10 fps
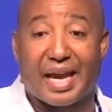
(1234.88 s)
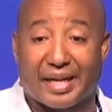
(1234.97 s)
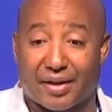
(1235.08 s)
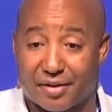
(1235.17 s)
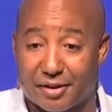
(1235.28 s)
that
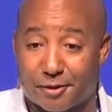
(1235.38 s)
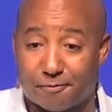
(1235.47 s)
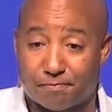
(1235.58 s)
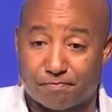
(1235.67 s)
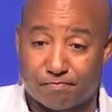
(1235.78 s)
area.
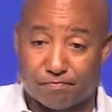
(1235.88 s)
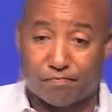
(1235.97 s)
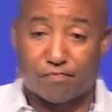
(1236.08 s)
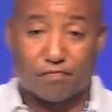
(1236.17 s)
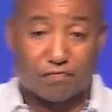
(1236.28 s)
And
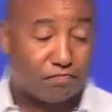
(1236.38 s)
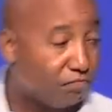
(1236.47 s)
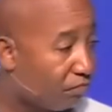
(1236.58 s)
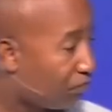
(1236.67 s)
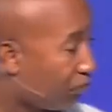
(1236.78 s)
so
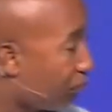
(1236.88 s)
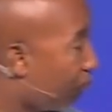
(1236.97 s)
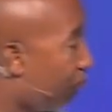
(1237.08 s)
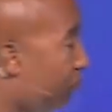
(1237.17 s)
with